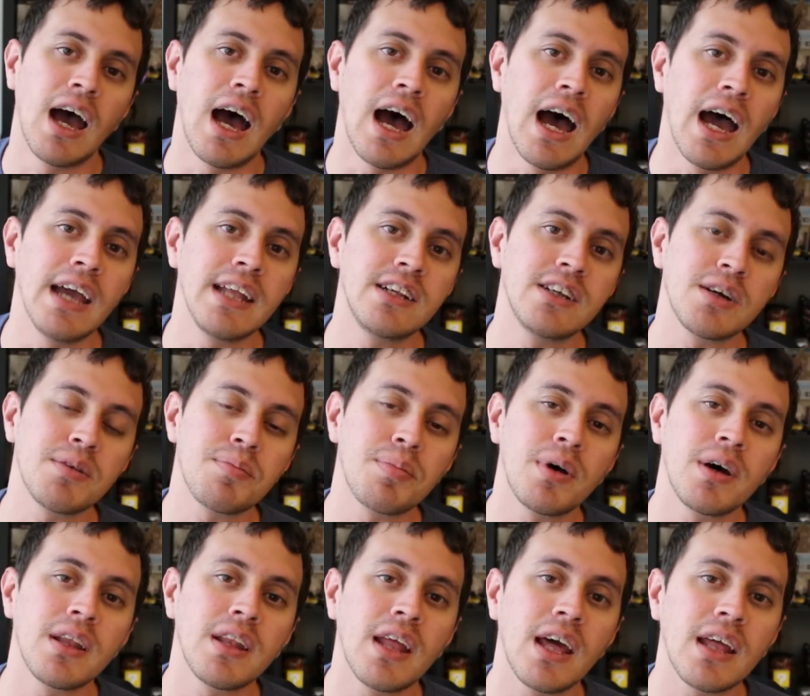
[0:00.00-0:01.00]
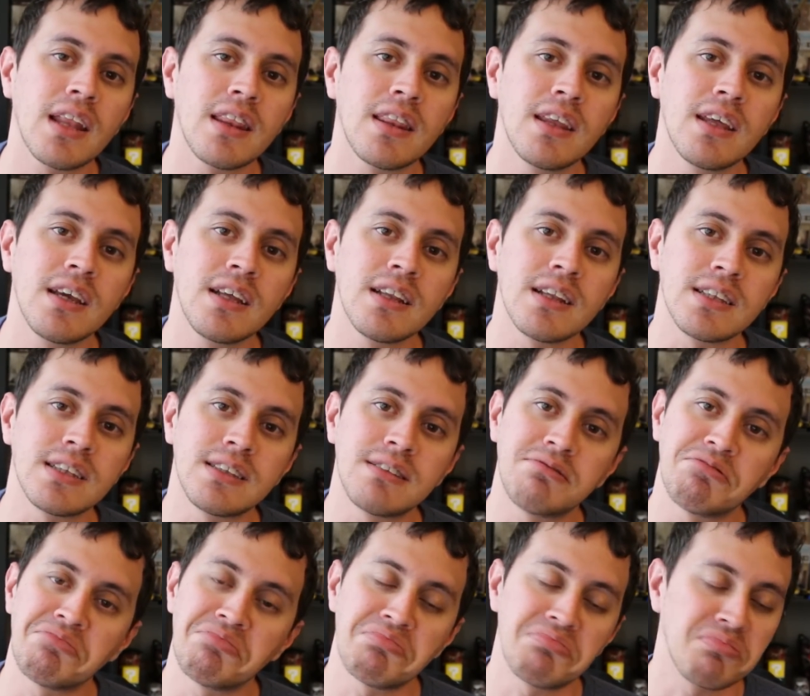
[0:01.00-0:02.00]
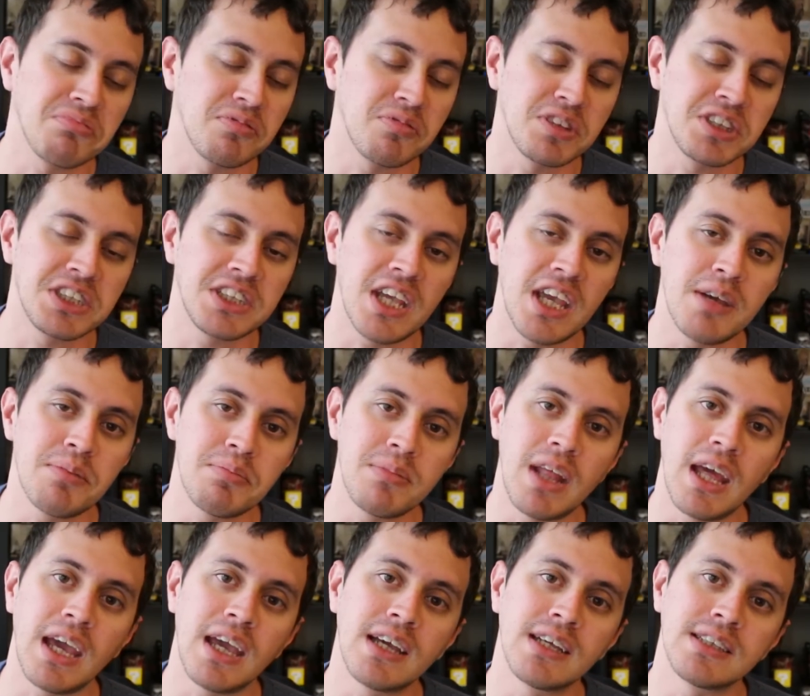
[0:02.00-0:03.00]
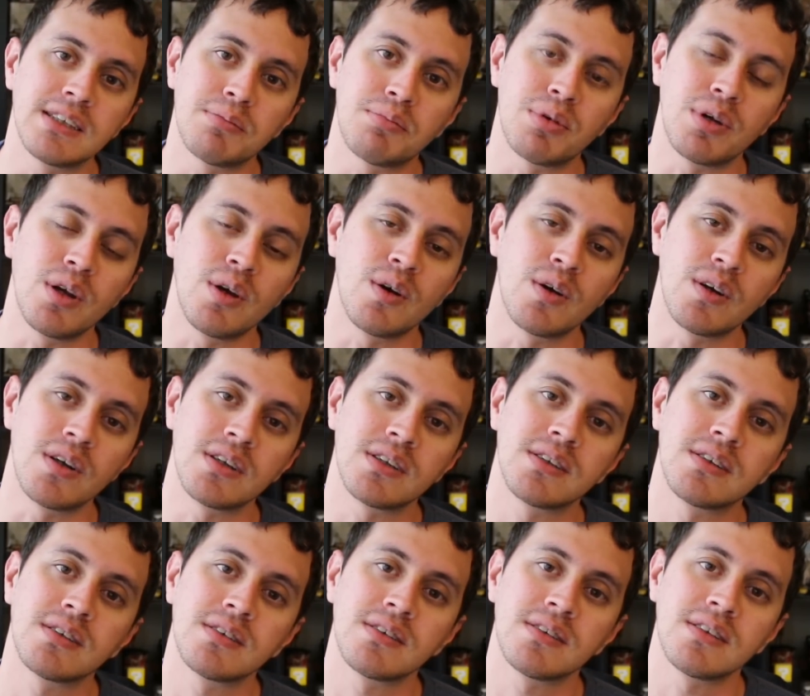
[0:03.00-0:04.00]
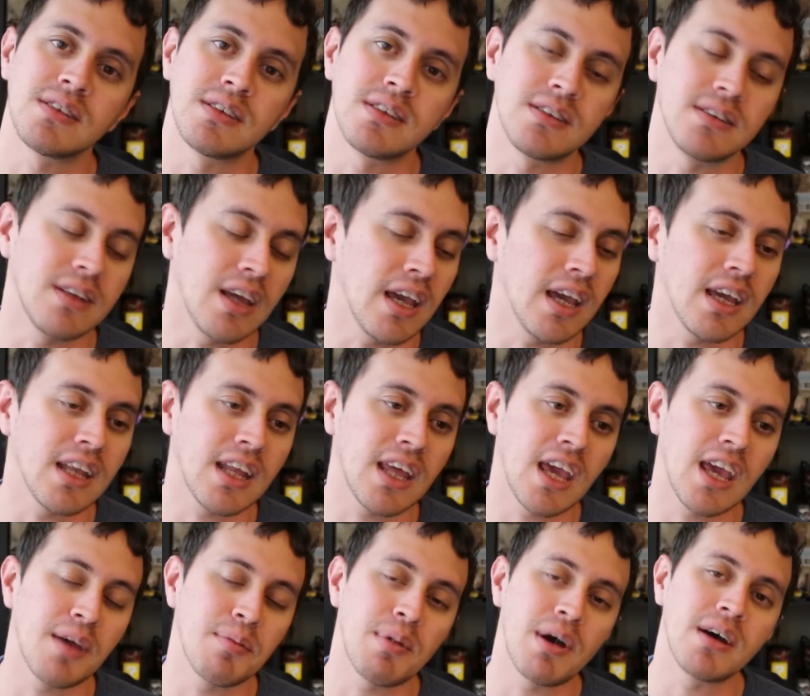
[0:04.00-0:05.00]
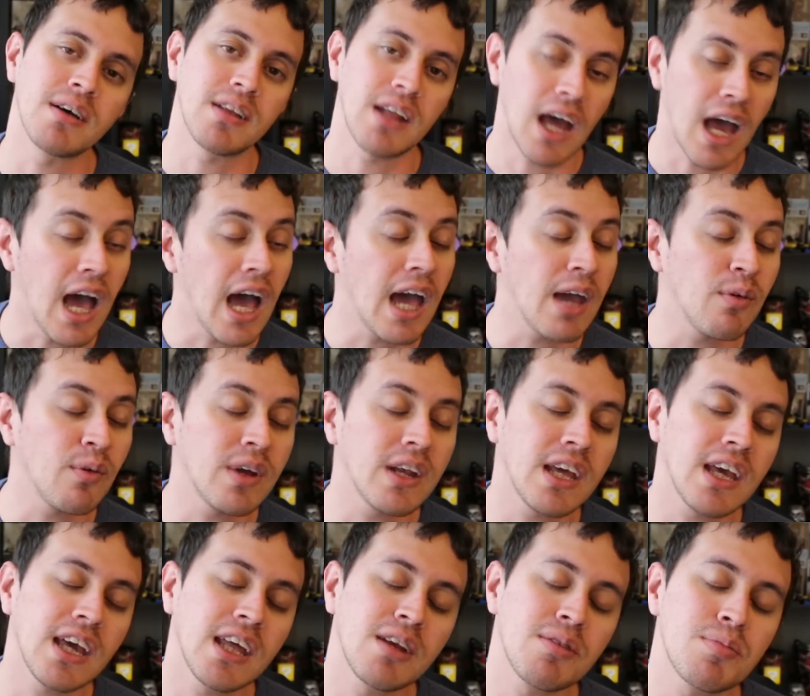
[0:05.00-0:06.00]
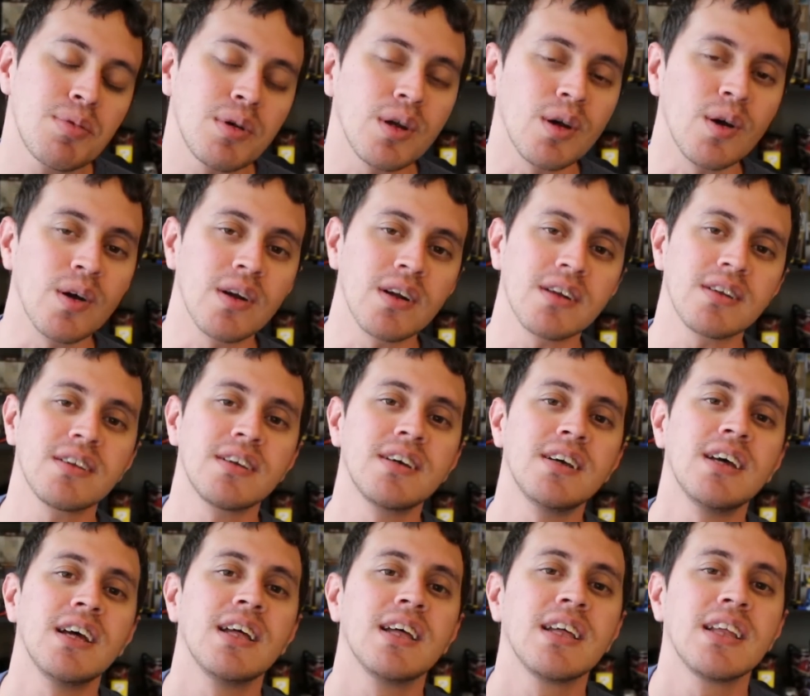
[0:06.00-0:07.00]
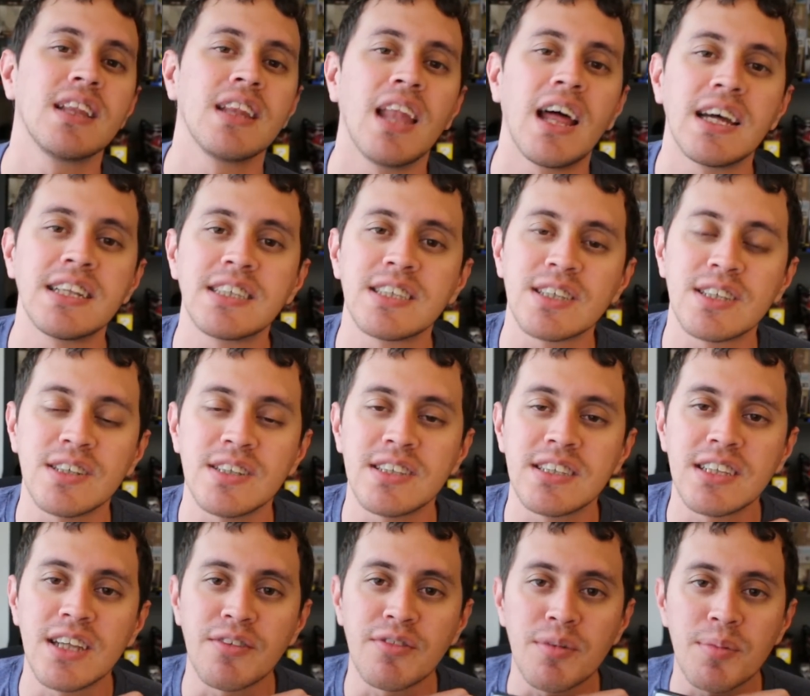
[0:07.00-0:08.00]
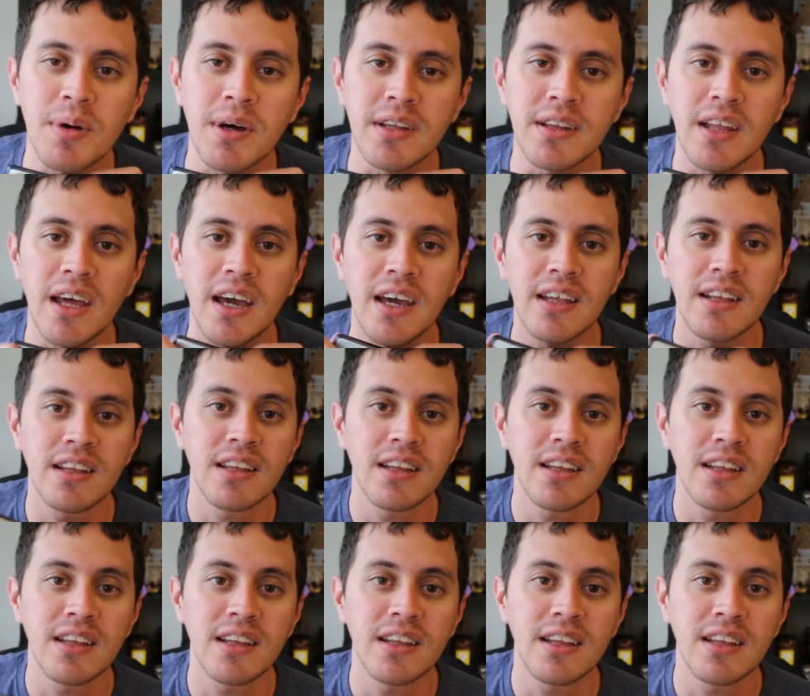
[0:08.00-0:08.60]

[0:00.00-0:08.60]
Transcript: I jump on that thing same day as the pre-orders. The day it came out, I went ahead and pre-ordered. Lots of good stuff about that.